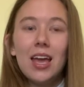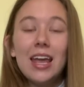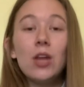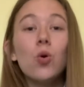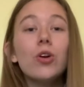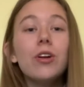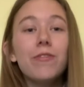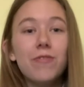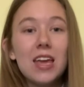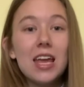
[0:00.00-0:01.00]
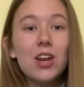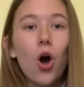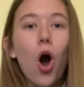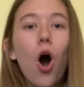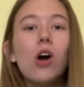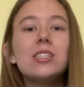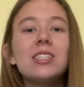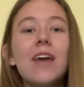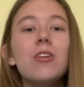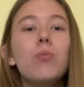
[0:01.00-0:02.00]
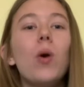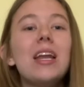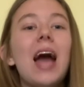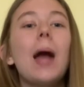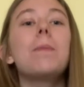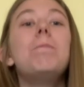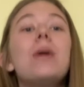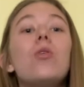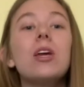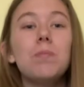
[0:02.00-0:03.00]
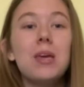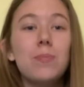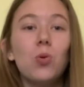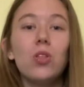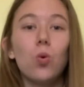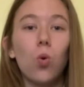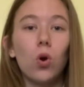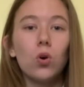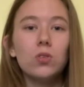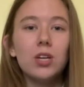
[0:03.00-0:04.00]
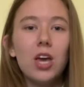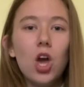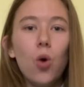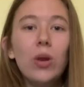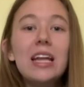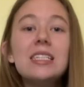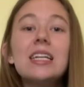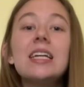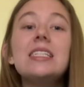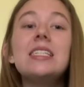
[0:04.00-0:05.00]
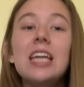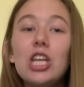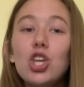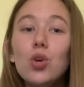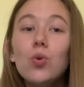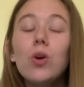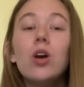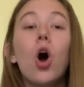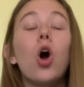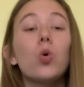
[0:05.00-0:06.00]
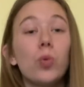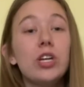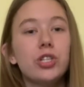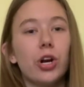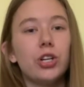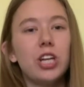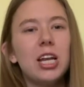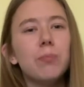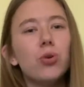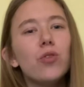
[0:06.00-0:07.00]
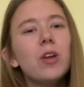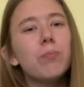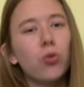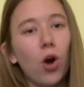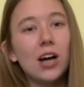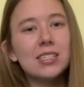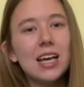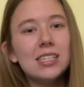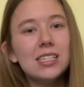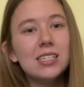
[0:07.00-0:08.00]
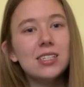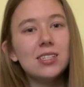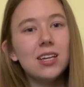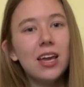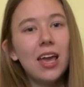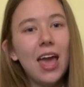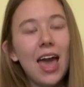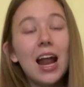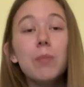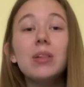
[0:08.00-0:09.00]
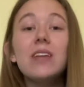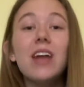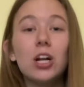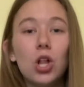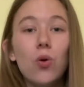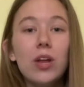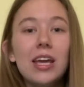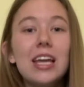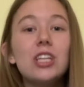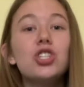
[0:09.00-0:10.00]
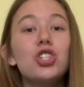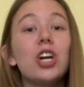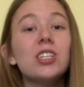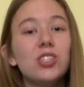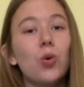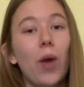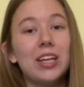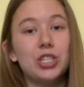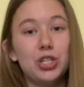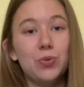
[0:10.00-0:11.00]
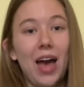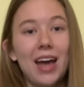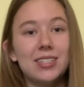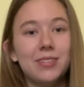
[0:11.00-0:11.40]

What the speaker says: In order to feed all 7.9 billion people in the world, we need to continue our research and improving processes, and I believe that cloning is just the way to do that.